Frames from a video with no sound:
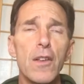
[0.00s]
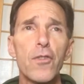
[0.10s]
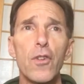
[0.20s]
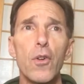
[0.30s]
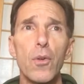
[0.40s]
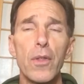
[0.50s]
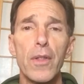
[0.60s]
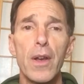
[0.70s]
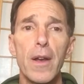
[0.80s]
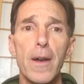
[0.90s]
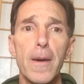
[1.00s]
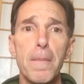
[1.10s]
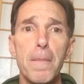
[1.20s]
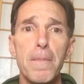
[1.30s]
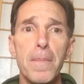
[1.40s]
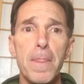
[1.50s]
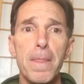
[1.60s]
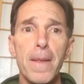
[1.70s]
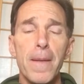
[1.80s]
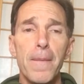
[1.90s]
So
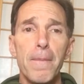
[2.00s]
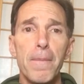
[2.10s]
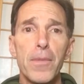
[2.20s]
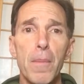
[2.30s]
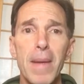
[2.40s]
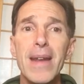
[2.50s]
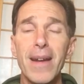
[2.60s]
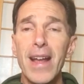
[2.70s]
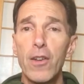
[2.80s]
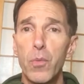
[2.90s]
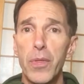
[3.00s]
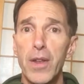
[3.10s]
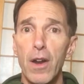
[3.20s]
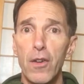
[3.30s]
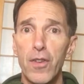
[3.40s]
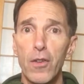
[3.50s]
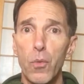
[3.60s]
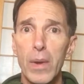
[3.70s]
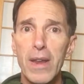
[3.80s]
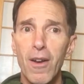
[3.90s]
the main light is within
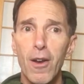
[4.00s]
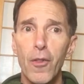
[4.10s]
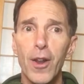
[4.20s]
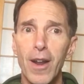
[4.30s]
ourselves. We are the